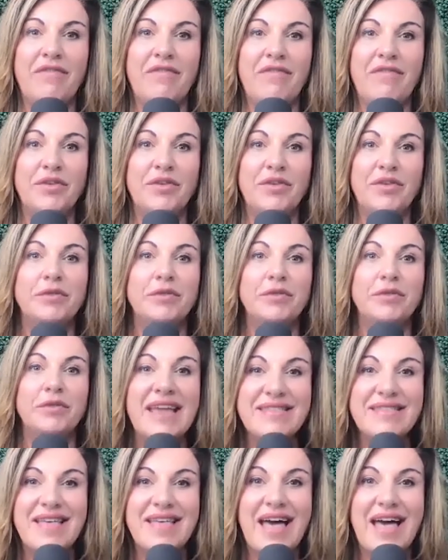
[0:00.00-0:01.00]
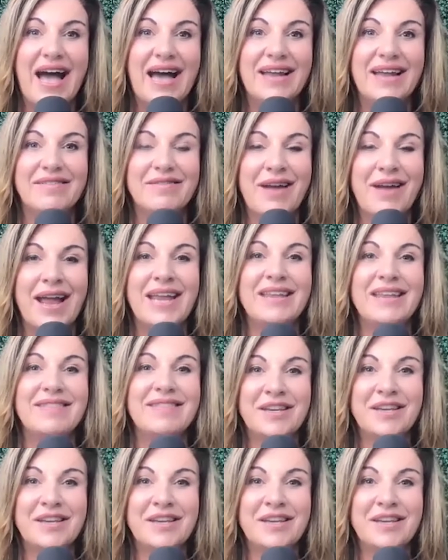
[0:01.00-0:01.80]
if you say that, right,